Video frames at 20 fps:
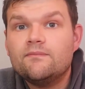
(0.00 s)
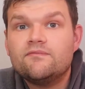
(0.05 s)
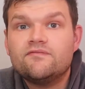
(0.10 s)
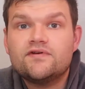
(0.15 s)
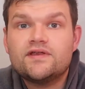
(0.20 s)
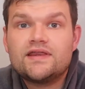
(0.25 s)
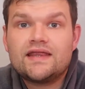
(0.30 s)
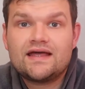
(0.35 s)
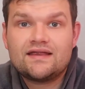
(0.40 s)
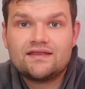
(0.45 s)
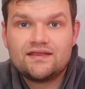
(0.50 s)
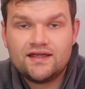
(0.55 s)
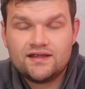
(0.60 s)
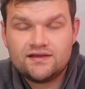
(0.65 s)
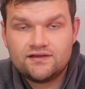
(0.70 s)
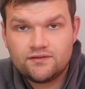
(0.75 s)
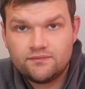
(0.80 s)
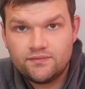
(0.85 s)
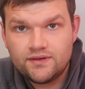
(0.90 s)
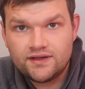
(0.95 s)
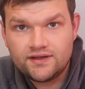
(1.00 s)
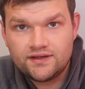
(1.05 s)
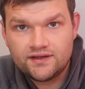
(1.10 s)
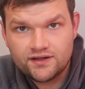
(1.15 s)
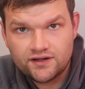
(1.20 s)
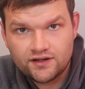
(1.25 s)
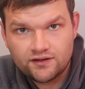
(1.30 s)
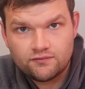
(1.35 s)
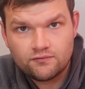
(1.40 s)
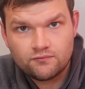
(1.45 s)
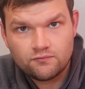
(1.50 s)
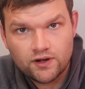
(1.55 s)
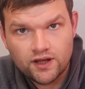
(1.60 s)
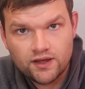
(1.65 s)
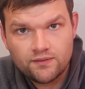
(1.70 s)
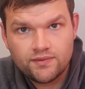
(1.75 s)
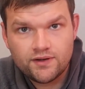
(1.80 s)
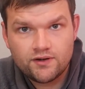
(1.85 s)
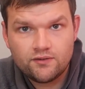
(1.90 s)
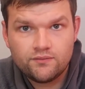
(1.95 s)
For that then to be,
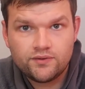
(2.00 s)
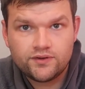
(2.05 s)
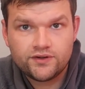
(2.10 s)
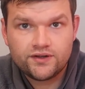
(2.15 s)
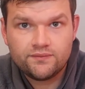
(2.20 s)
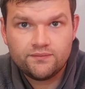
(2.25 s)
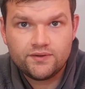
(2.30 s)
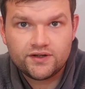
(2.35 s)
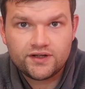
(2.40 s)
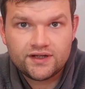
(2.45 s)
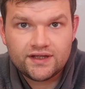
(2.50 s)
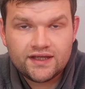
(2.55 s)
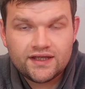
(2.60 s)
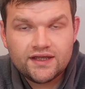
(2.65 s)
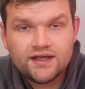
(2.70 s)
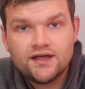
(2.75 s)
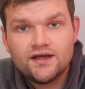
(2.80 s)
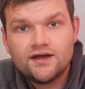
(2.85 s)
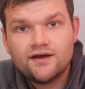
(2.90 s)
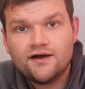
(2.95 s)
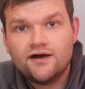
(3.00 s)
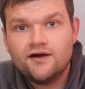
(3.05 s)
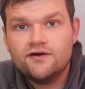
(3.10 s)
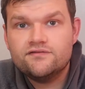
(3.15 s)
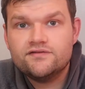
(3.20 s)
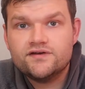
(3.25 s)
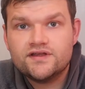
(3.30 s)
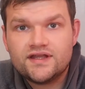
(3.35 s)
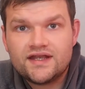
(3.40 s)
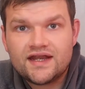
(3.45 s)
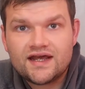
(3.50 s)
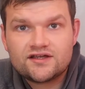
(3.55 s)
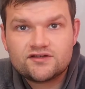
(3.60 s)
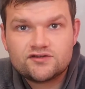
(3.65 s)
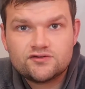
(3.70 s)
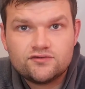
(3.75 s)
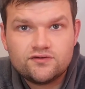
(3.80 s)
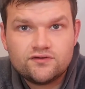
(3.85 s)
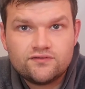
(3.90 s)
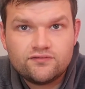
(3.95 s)
rebuilt by your body over the next
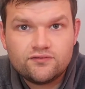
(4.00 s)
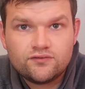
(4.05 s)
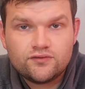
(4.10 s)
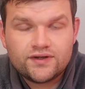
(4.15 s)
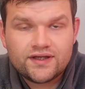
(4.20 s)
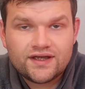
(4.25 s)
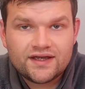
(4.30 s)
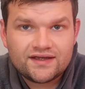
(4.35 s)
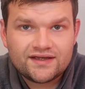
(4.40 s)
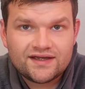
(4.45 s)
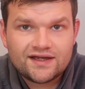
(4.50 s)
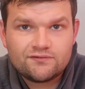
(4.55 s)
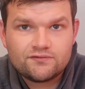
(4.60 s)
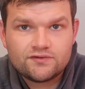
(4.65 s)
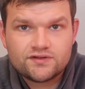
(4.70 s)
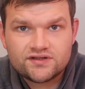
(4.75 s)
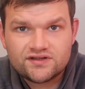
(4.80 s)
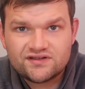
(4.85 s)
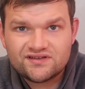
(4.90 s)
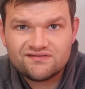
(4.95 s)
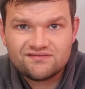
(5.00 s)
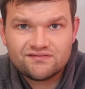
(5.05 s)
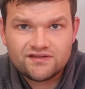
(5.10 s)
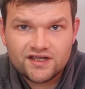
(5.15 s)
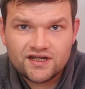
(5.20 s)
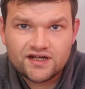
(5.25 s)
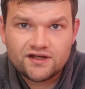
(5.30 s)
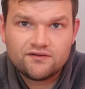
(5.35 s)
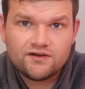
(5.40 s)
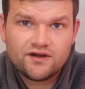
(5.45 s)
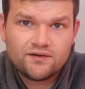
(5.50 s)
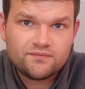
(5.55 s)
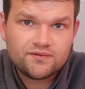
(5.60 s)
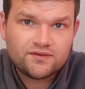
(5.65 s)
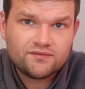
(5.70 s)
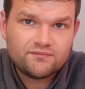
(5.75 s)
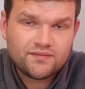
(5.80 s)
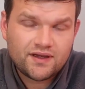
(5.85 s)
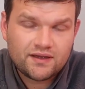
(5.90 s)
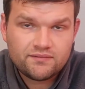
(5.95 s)
sort of 48 hours,
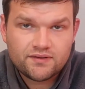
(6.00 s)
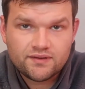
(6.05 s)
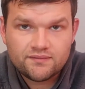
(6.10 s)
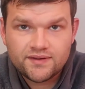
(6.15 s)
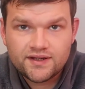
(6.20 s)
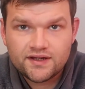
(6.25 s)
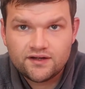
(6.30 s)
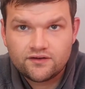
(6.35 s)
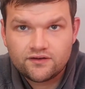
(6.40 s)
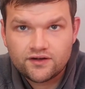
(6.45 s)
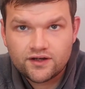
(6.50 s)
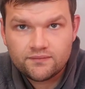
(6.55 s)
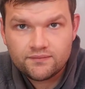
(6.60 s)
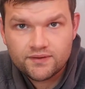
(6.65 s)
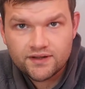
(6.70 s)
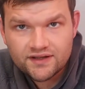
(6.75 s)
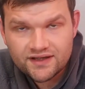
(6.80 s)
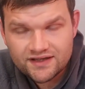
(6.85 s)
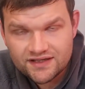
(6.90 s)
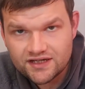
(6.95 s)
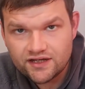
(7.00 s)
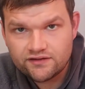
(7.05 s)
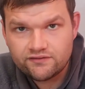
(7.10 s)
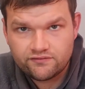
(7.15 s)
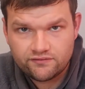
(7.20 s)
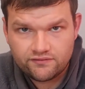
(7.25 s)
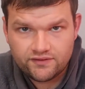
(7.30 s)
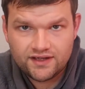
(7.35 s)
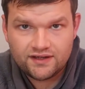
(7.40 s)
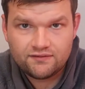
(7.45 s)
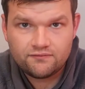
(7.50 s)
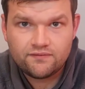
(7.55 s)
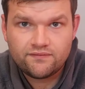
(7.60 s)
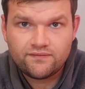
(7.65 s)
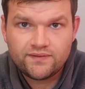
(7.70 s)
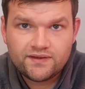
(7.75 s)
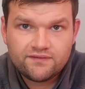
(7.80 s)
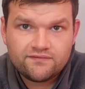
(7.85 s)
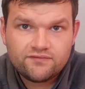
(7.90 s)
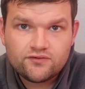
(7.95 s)
maybe a bit longer, but in general,
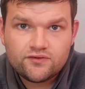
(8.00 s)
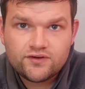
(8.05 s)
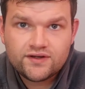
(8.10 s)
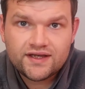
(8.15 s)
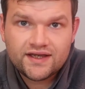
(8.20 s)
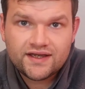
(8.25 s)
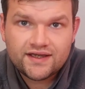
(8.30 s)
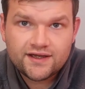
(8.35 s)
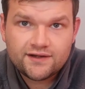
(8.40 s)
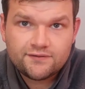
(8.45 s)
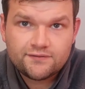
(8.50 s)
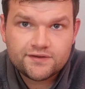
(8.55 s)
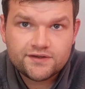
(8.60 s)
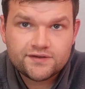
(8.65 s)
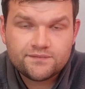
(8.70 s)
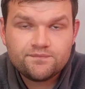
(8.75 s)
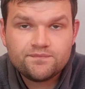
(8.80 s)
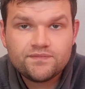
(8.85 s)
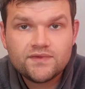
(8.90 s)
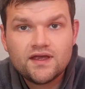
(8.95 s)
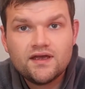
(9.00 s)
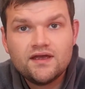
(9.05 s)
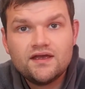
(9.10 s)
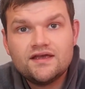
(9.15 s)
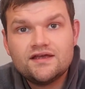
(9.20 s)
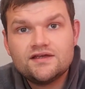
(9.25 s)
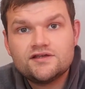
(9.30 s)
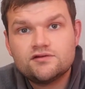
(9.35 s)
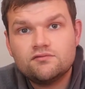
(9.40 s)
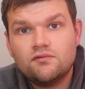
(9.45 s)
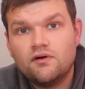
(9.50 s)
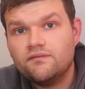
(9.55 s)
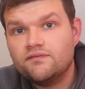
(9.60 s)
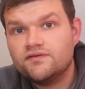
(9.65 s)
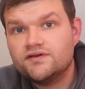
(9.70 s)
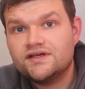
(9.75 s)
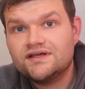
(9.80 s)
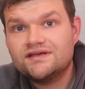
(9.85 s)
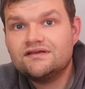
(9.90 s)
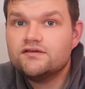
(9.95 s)
within 48 hours. So
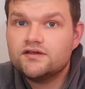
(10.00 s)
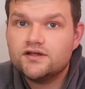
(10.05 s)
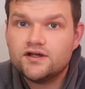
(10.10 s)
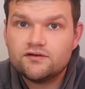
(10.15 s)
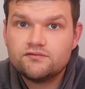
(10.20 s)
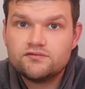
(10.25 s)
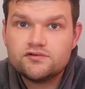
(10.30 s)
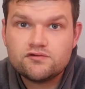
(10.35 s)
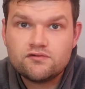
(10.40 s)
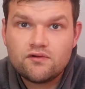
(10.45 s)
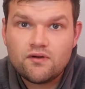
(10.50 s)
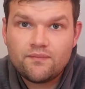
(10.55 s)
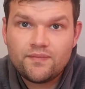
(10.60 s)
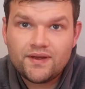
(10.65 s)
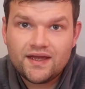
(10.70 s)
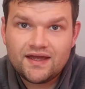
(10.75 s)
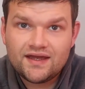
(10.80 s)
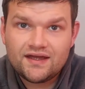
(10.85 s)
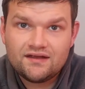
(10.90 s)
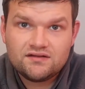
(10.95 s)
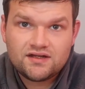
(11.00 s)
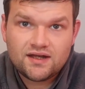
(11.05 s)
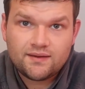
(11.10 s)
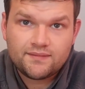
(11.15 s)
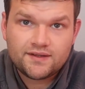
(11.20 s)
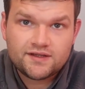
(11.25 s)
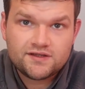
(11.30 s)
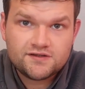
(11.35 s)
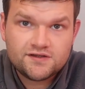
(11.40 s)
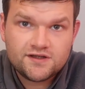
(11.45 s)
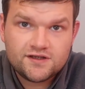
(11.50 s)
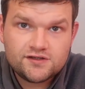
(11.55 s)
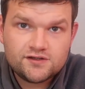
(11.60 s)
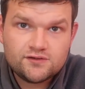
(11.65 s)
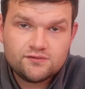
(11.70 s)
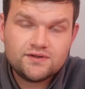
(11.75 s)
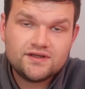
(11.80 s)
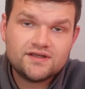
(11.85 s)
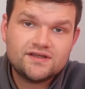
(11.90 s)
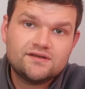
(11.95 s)
obviously, to repair damaged
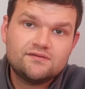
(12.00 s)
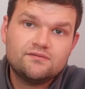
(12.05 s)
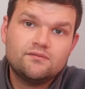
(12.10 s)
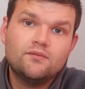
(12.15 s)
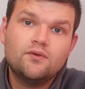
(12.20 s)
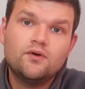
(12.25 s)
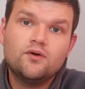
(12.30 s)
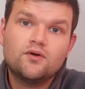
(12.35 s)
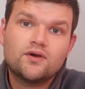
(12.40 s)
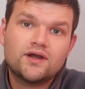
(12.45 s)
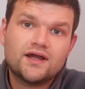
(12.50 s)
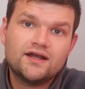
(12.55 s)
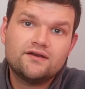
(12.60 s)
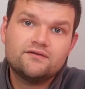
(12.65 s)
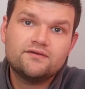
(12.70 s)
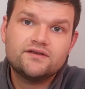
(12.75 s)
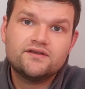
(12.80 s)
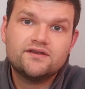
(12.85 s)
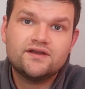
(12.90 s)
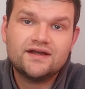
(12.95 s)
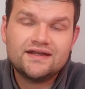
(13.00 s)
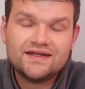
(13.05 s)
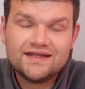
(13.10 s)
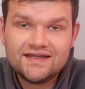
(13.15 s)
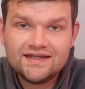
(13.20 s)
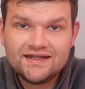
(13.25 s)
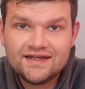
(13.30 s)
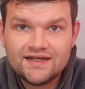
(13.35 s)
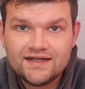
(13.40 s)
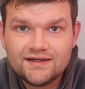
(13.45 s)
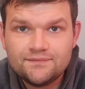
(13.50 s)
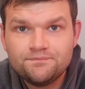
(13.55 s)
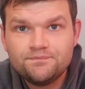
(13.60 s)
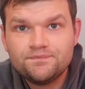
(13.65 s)
tissue is more calories that are needed.